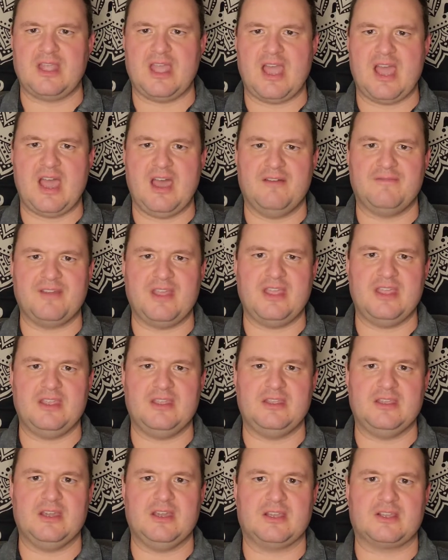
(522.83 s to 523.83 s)
have
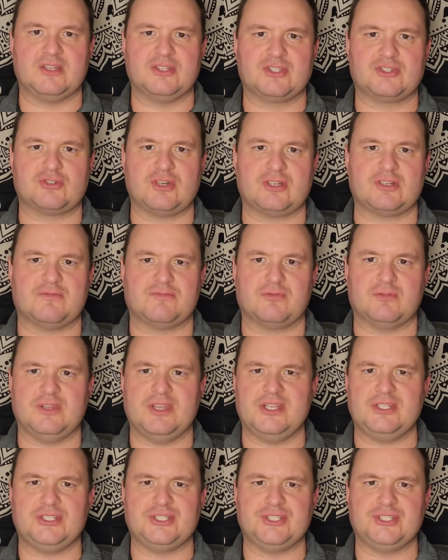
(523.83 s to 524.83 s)
a constructive
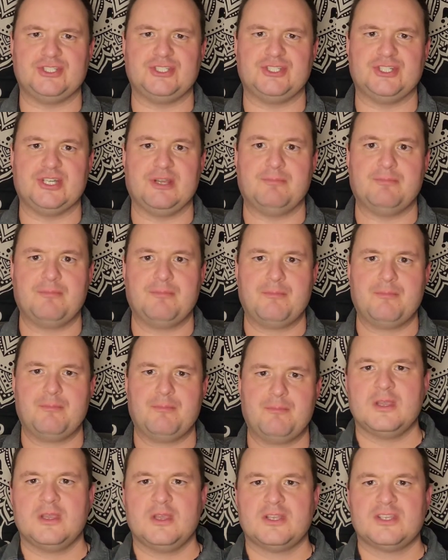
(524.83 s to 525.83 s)
relationship
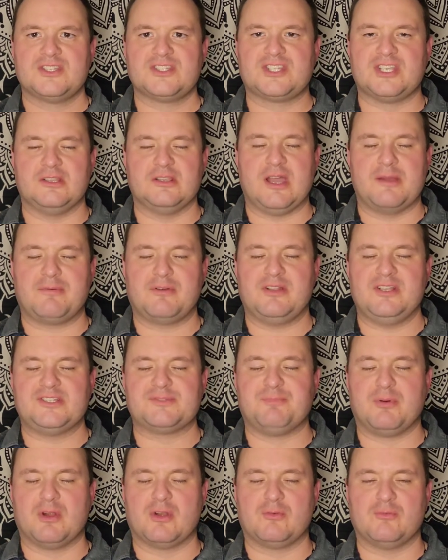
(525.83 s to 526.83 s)

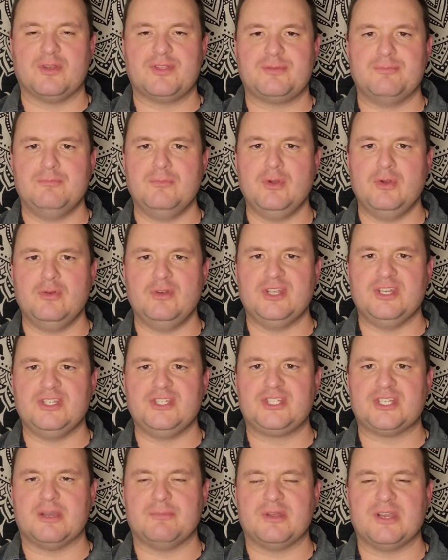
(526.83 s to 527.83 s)
Celebrities born with Moon
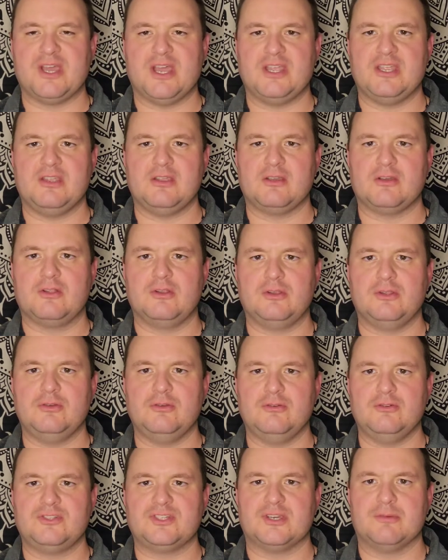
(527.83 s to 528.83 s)
and Gemini
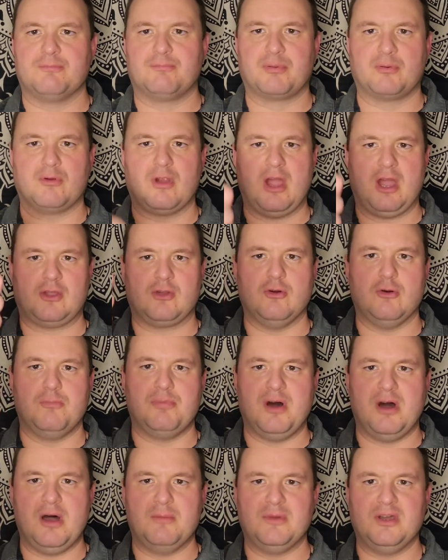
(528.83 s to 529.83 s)
include uh, Barack
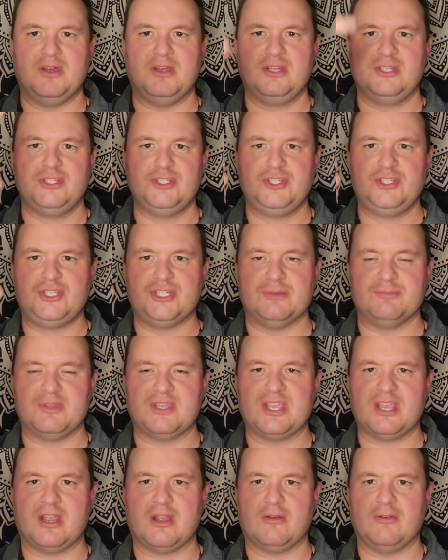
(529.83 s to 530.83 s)
Obama,
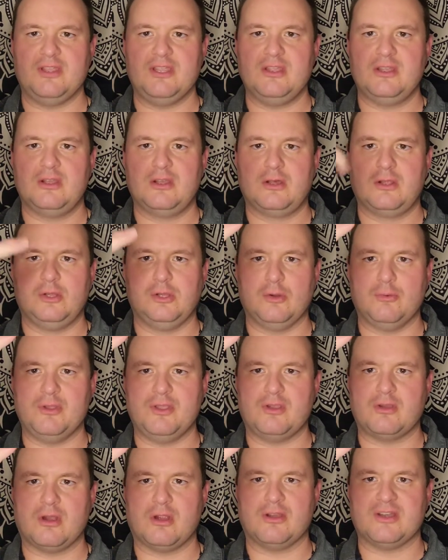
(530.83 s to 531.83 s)
Jim Carrey,
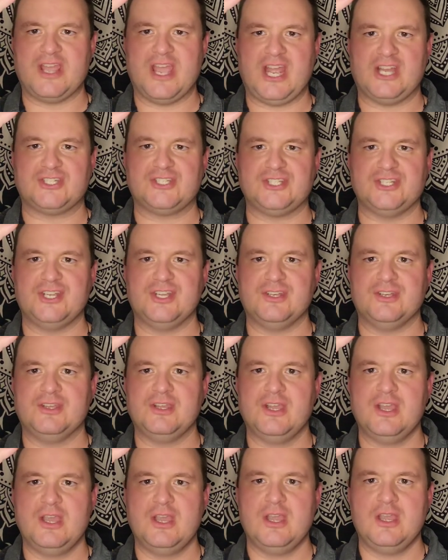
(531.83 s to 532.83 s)
Khloe
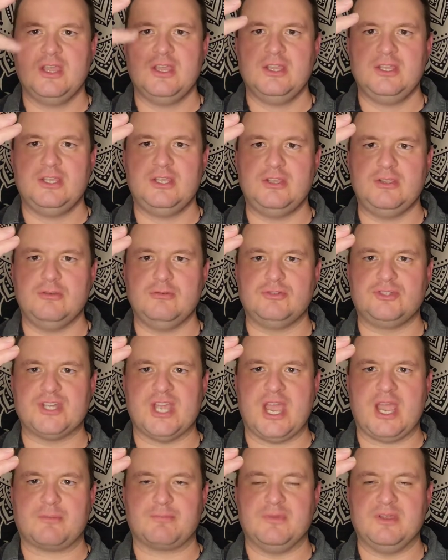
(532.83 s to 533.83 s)
Kardashian, Hugh
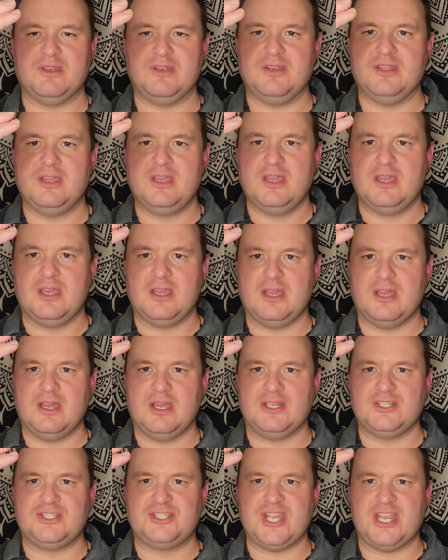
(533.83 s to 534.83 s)
Jackman,
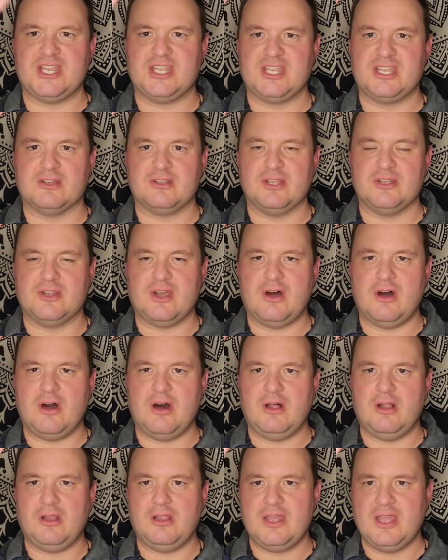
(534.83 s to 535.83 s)
uh, Jake
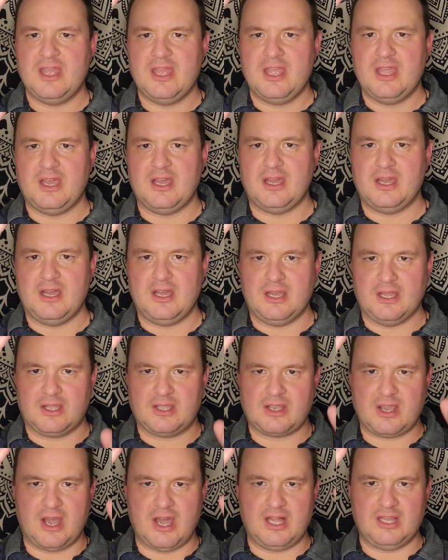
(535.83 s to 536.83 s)
Gyllenhaal, uh,
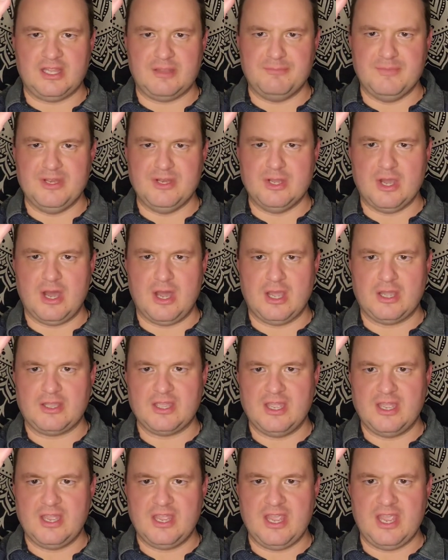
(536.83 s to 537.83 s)
Kylie
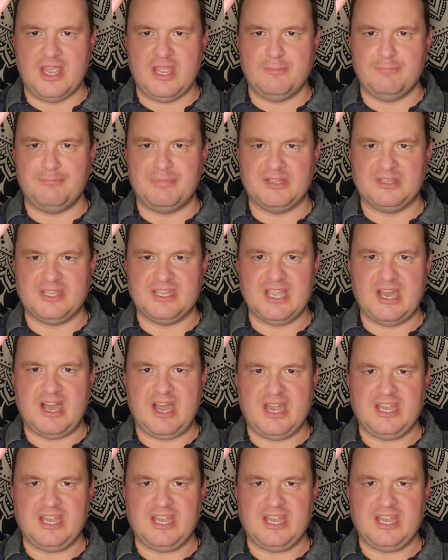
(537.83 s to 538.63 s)
Minogue, and Billy